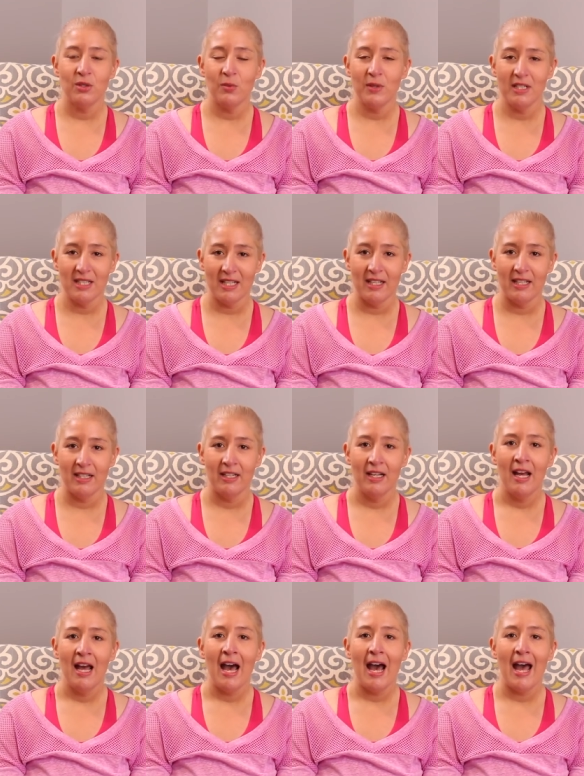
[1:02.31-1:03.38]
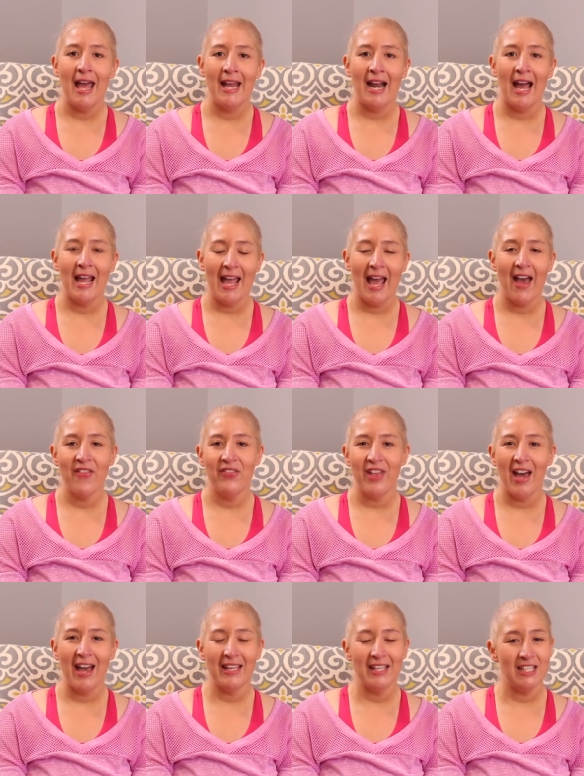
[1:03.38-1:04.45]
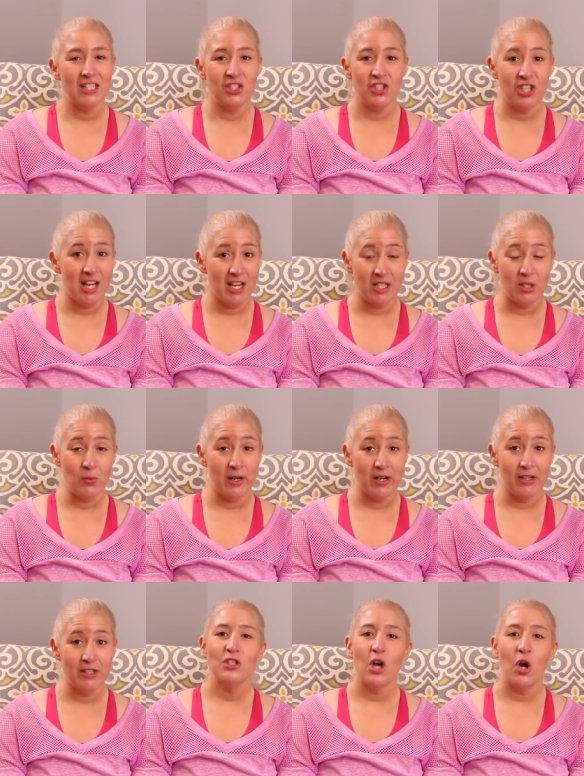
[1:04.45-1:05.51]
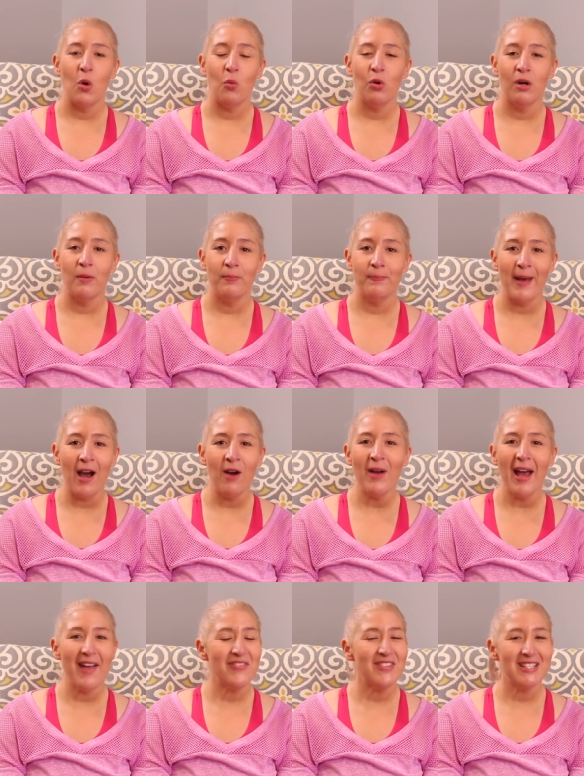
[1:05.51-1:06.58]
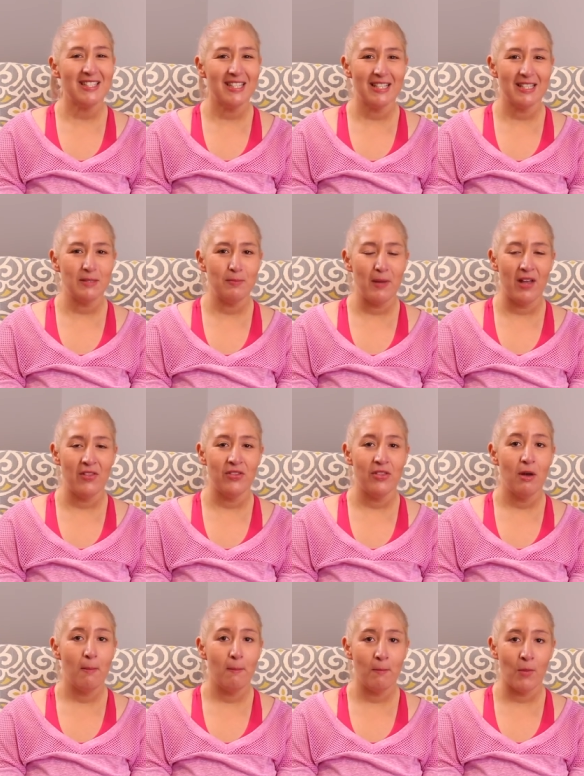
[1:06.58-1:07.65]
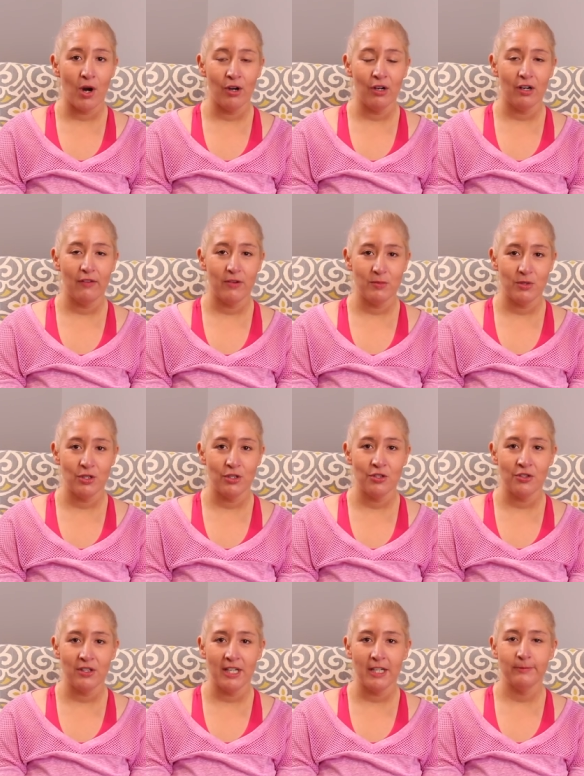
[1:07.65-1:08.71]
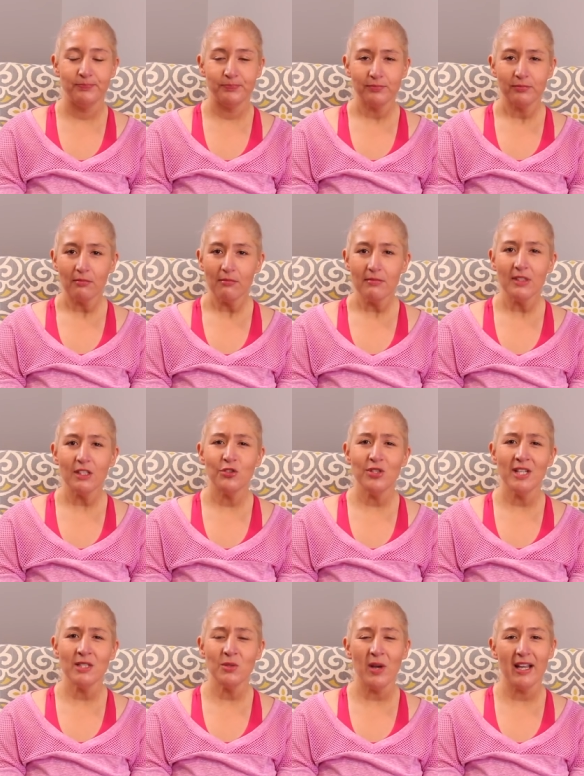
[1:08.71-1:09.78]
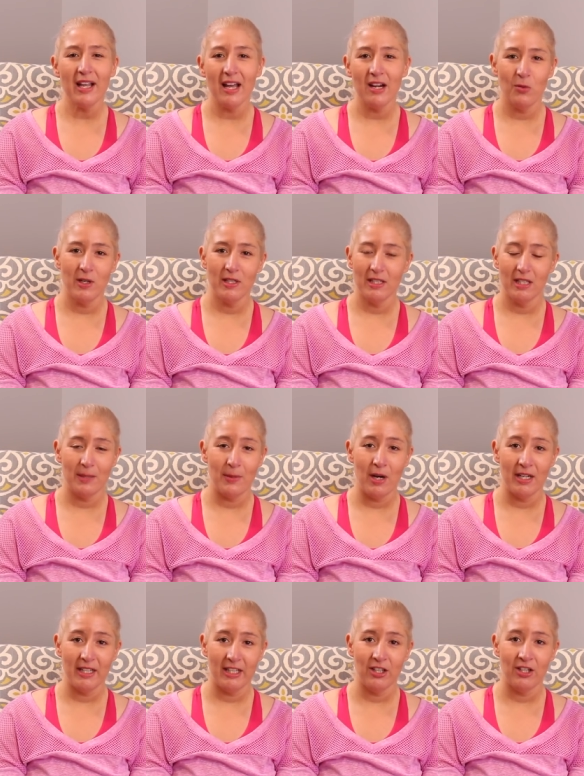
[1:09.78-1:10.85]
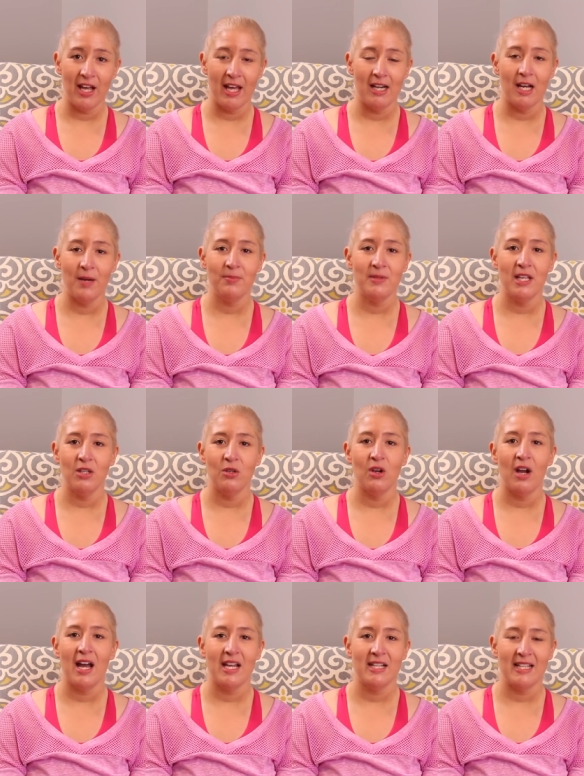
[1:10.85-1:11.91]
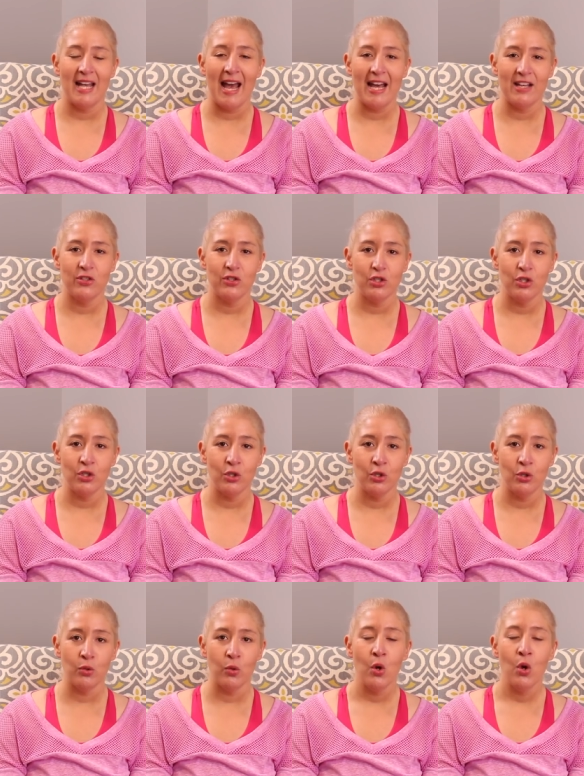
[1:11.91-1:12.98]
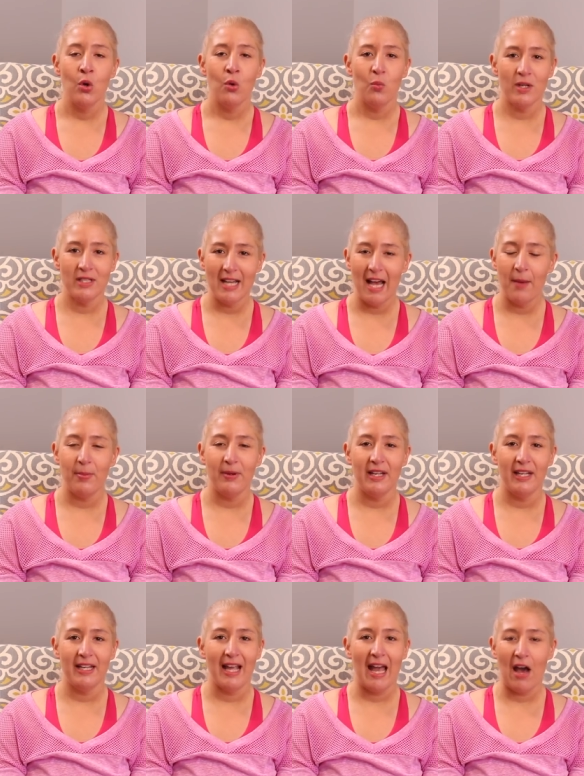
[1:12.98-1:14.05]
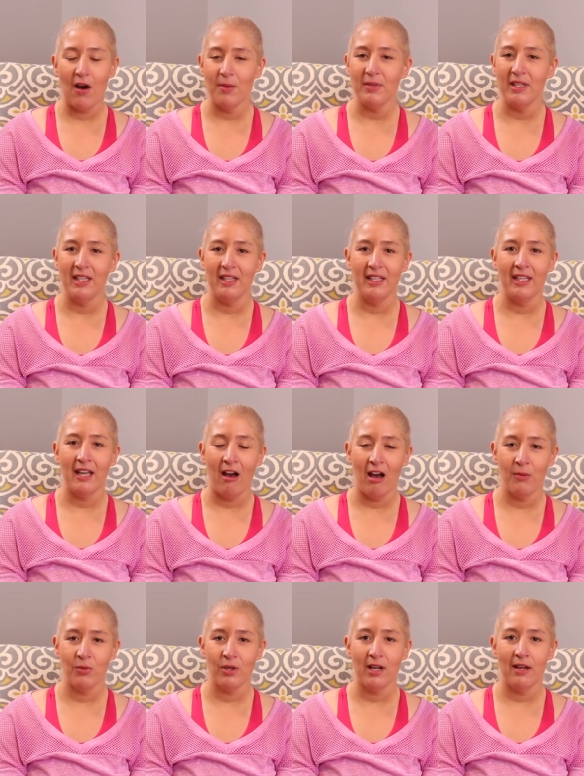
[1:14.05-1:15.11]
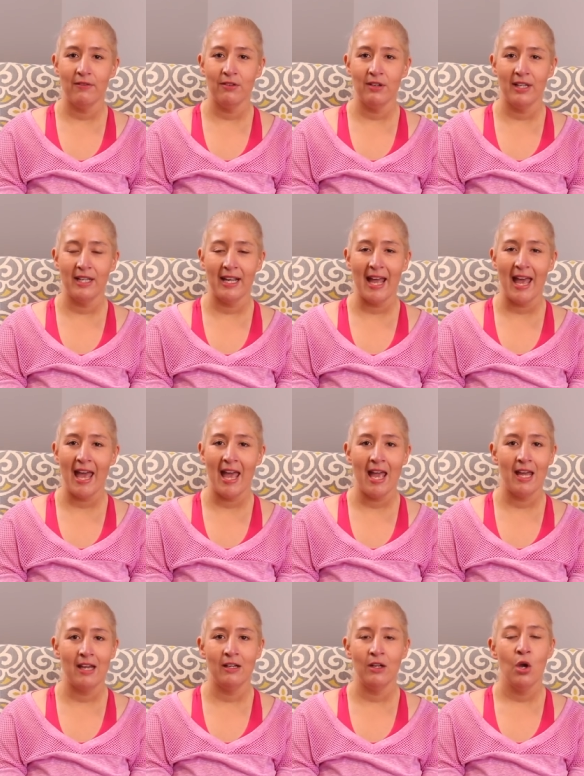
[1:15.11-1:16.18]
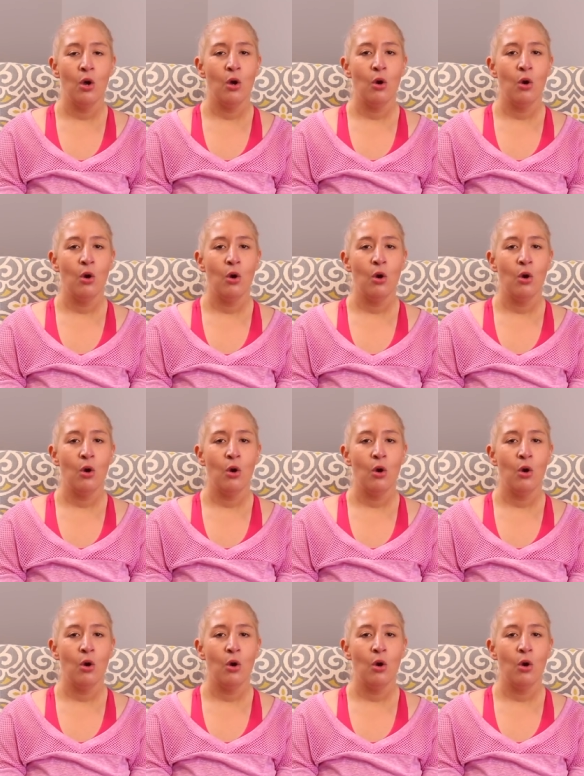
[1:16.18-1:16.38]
what we did and I had that in January. So we're about at the six month mark from surgery. So that's why I kind of wanted to come on here and update you guys as to what's happening, how I'm healing, how I'm recovering, and